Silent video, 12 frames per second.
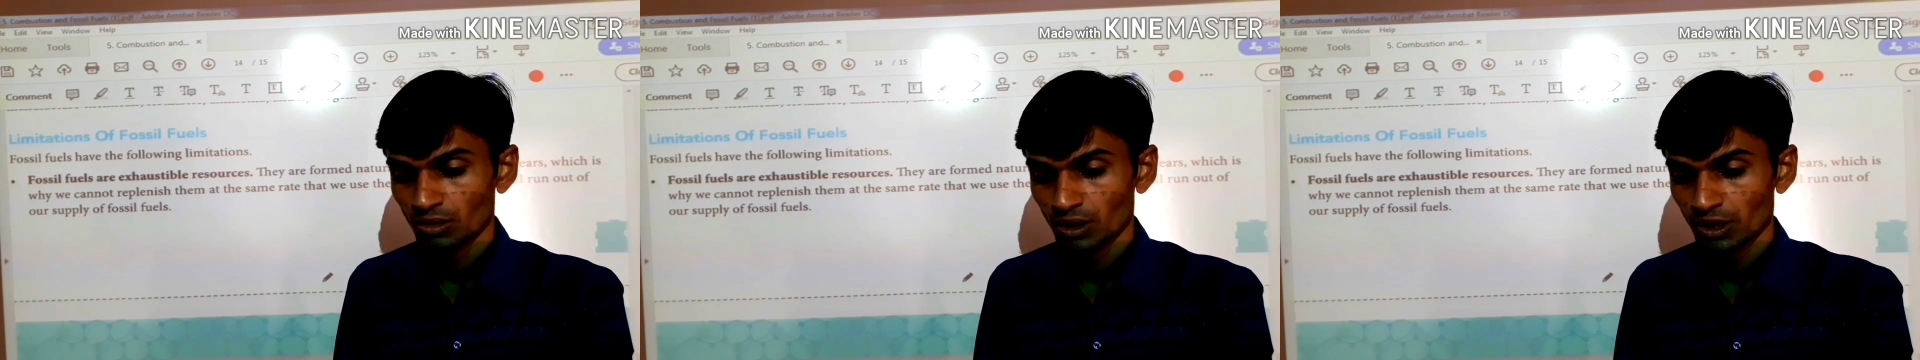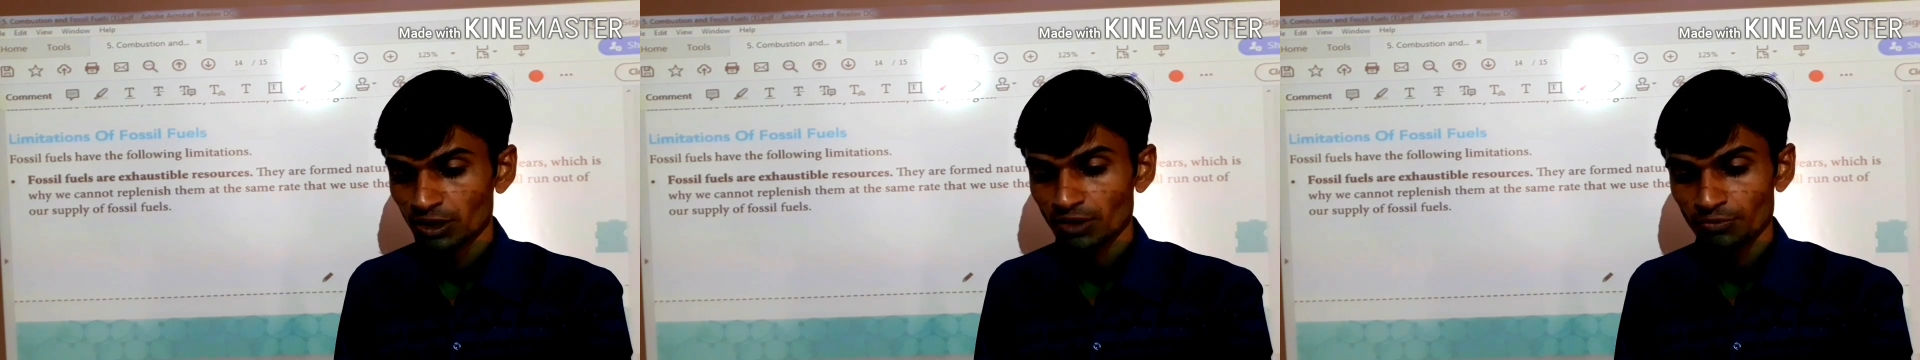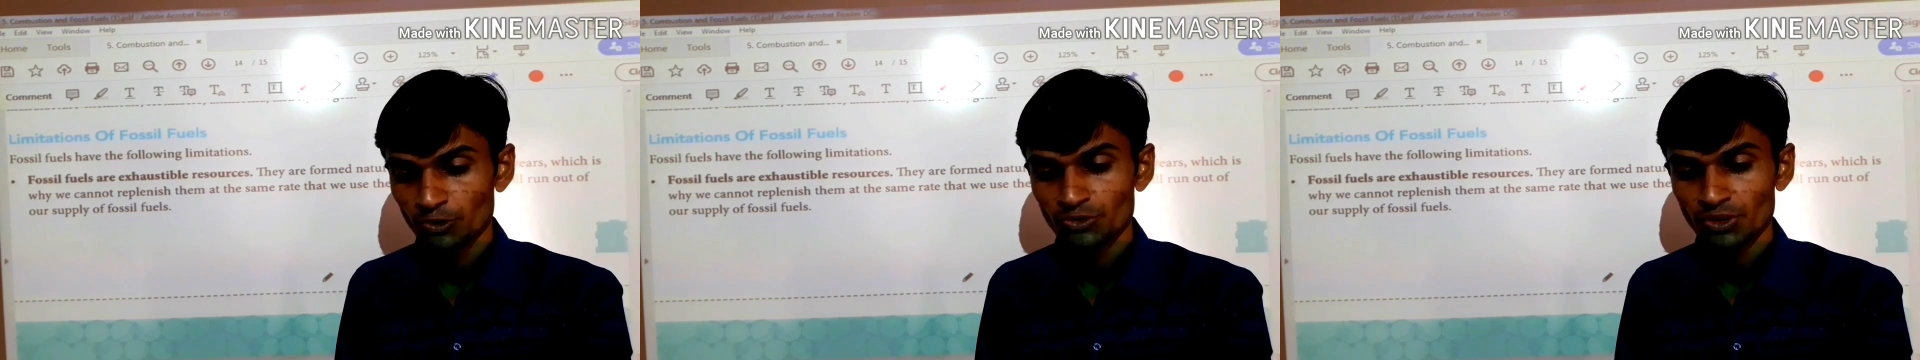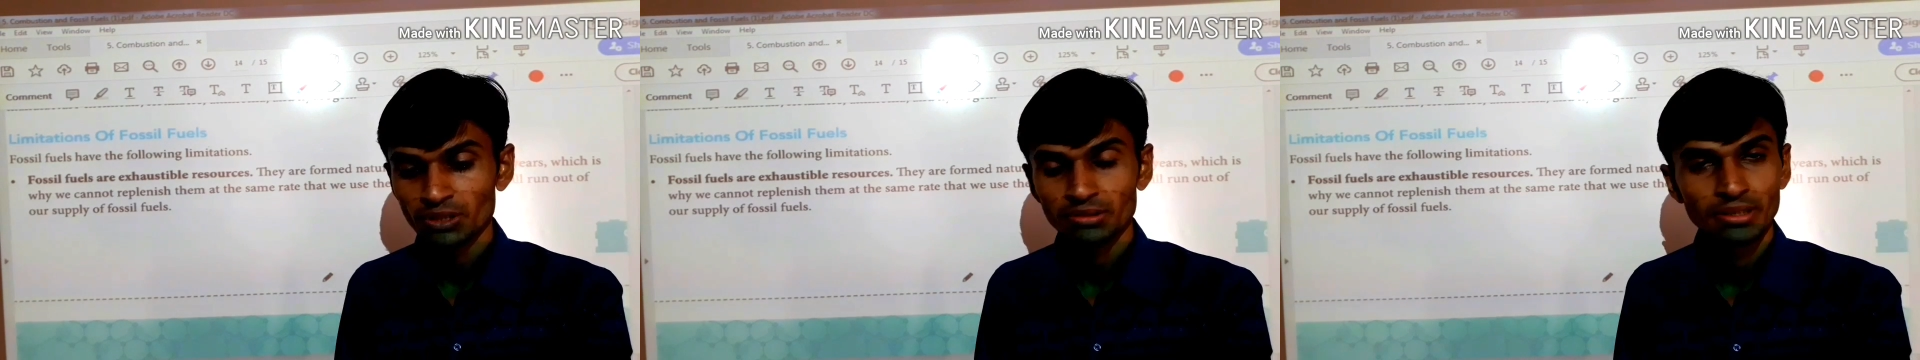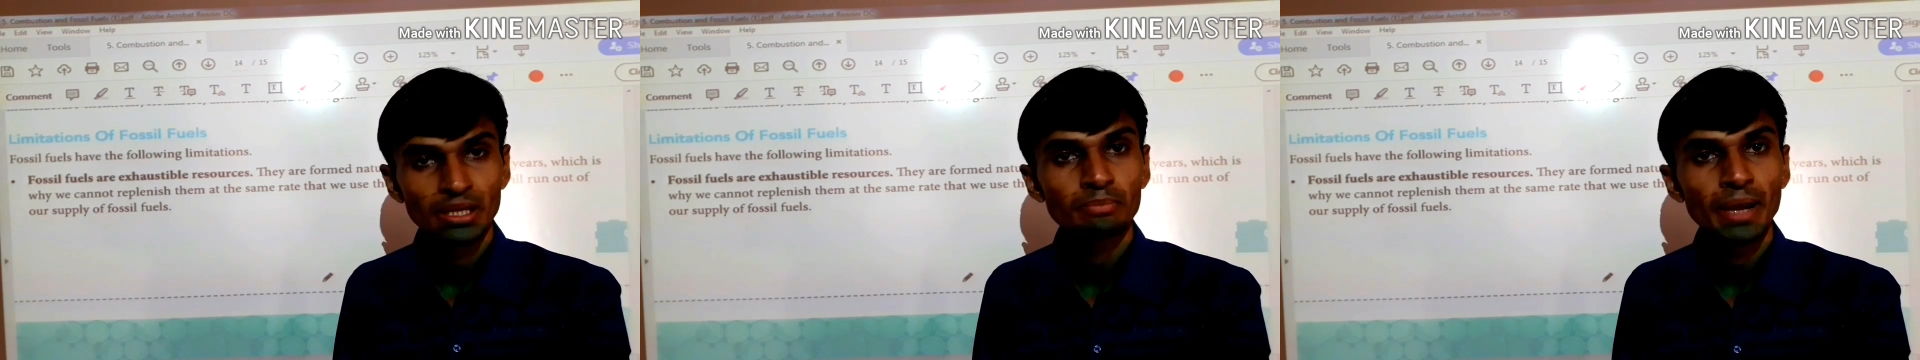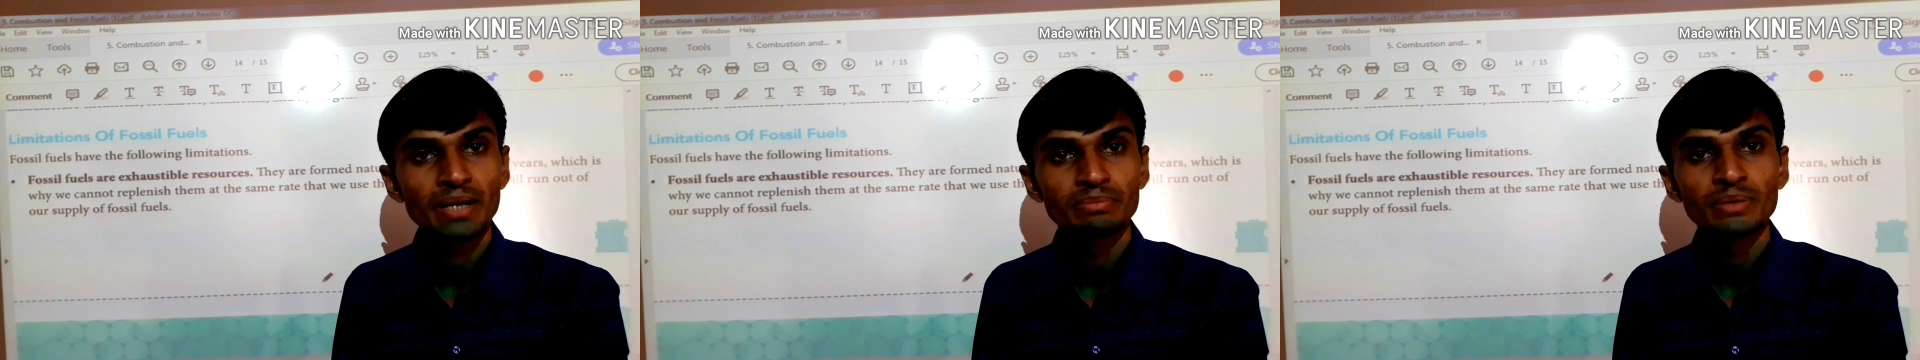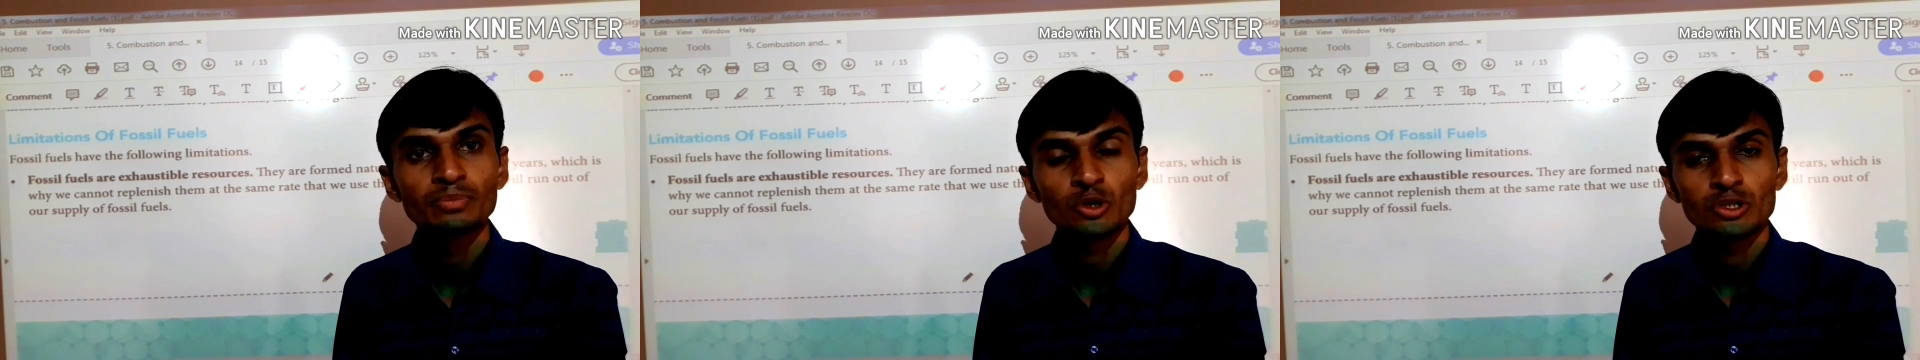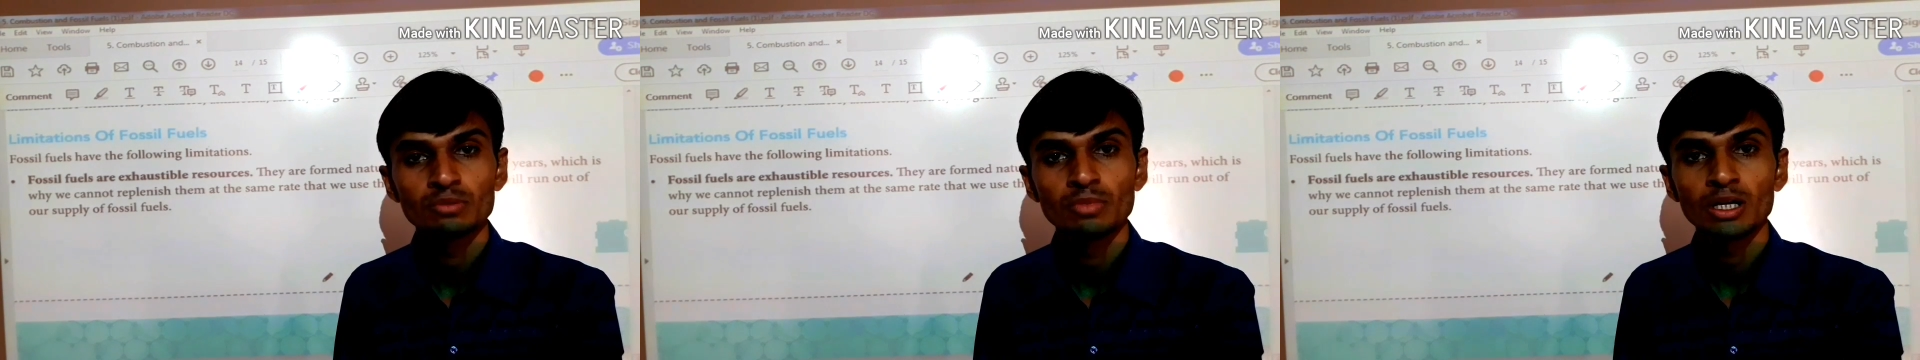in the future there might be
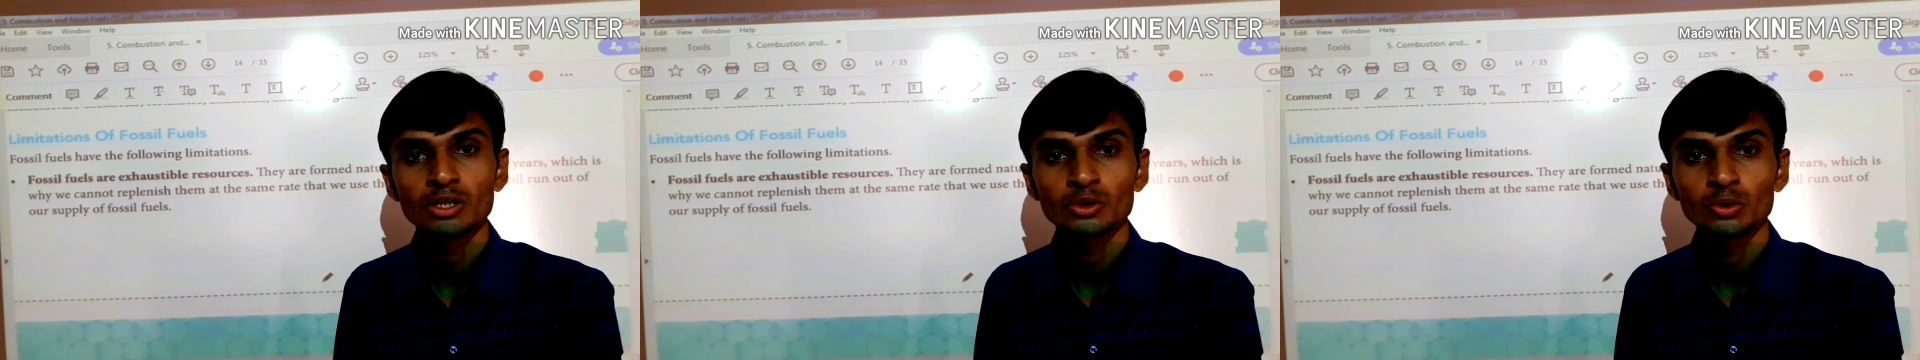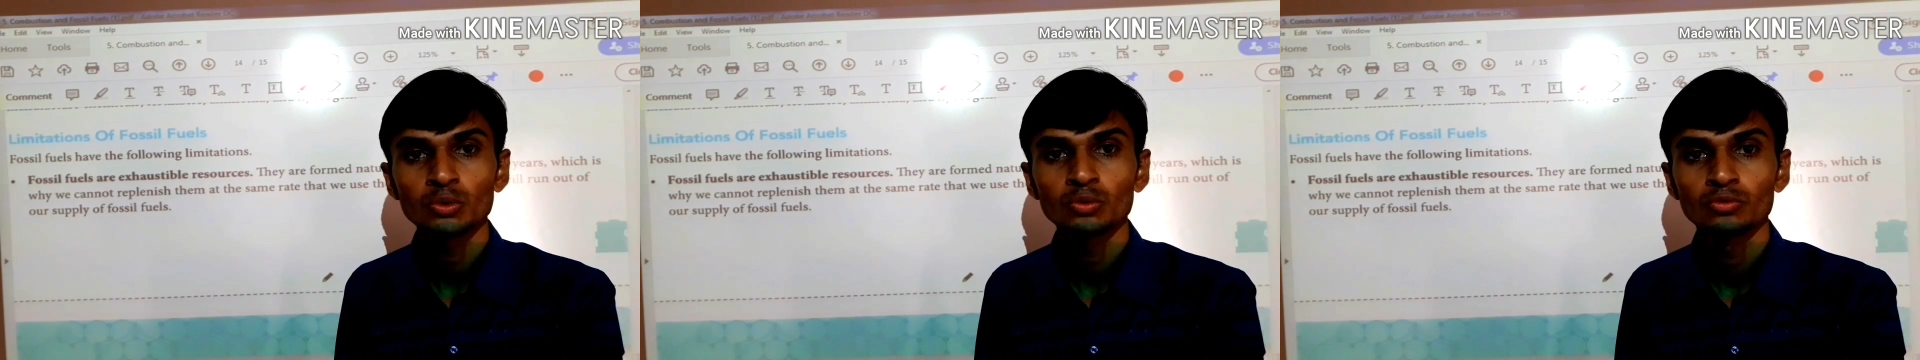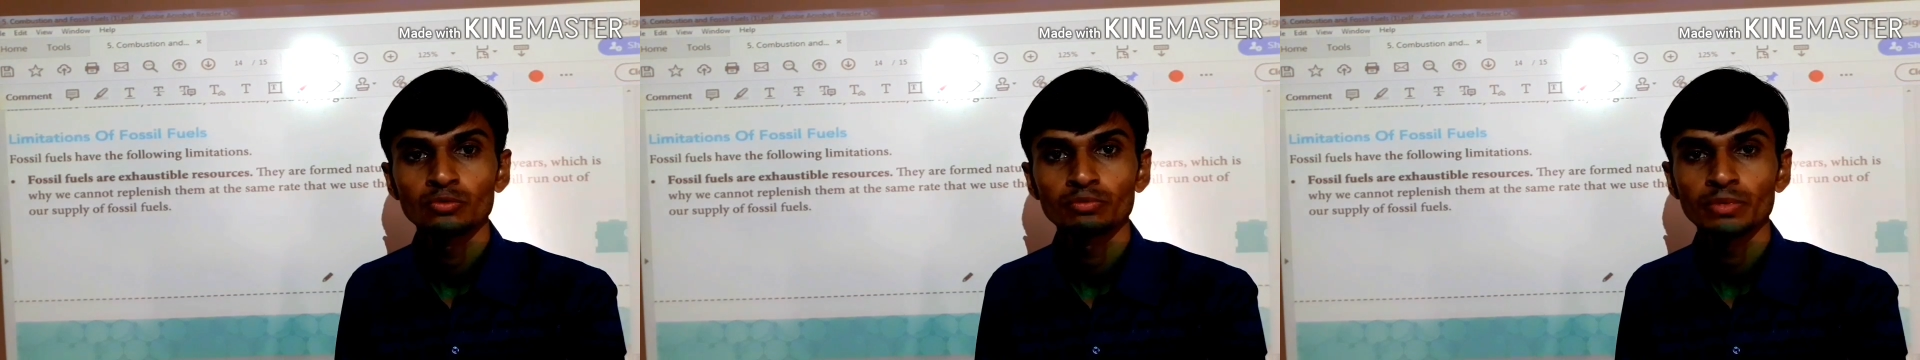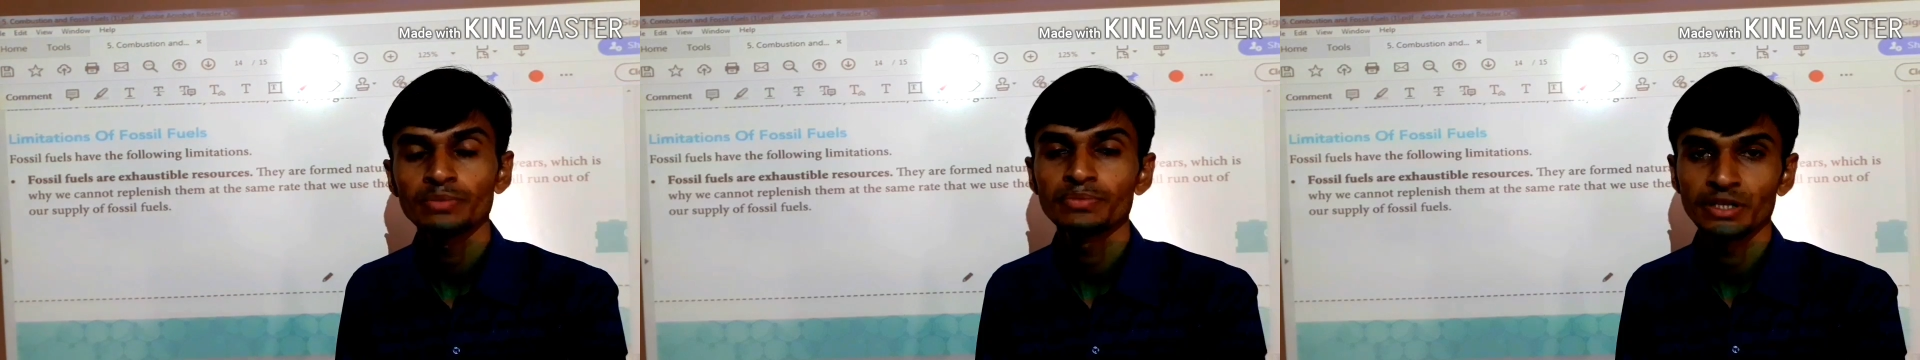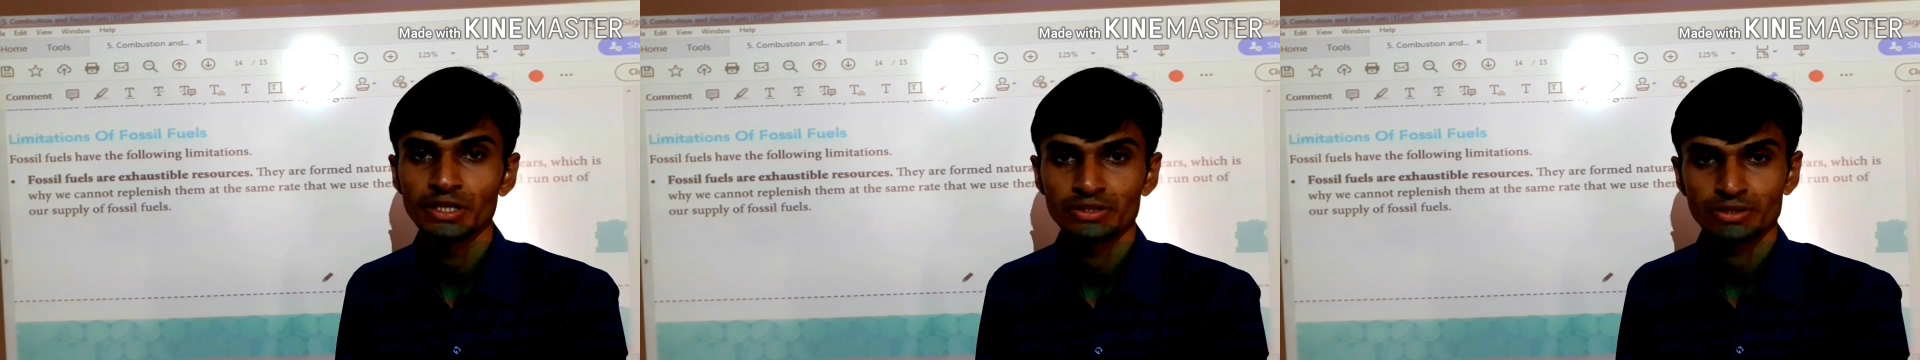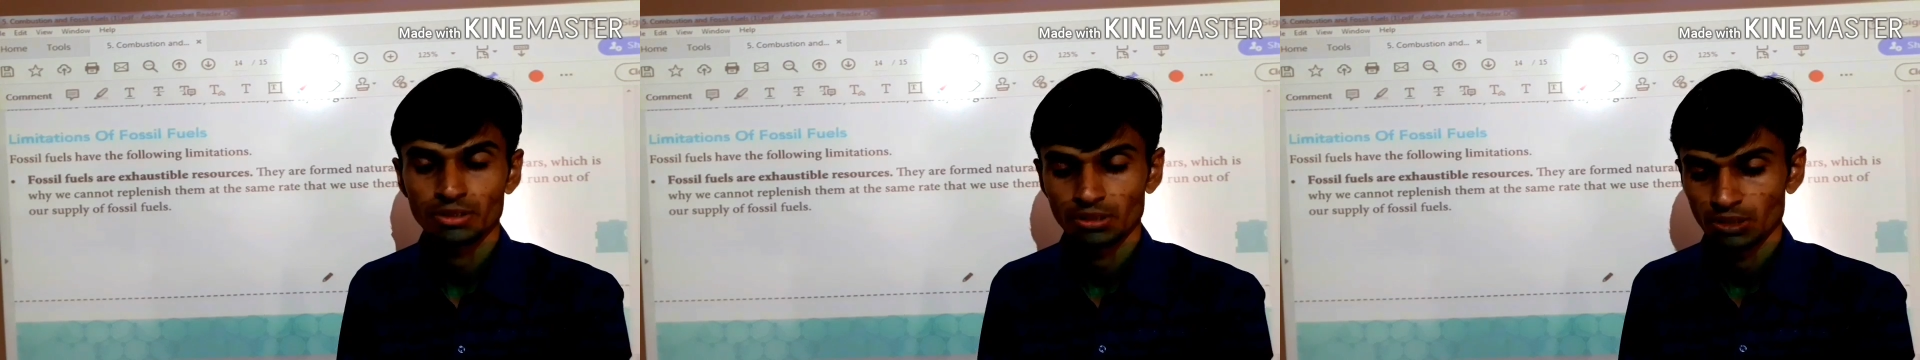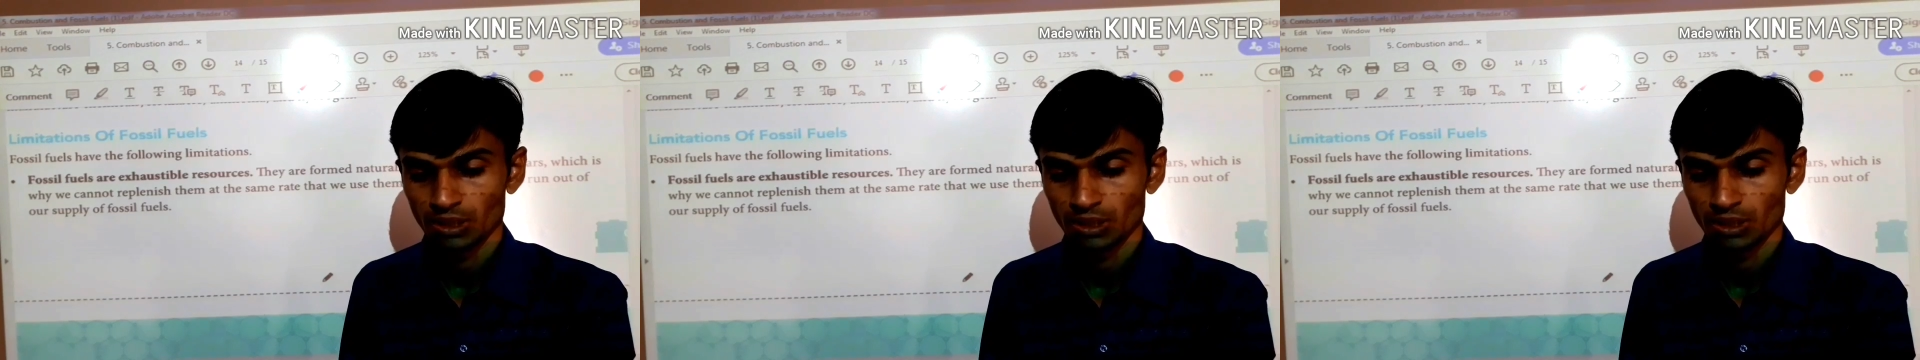possible to be finished.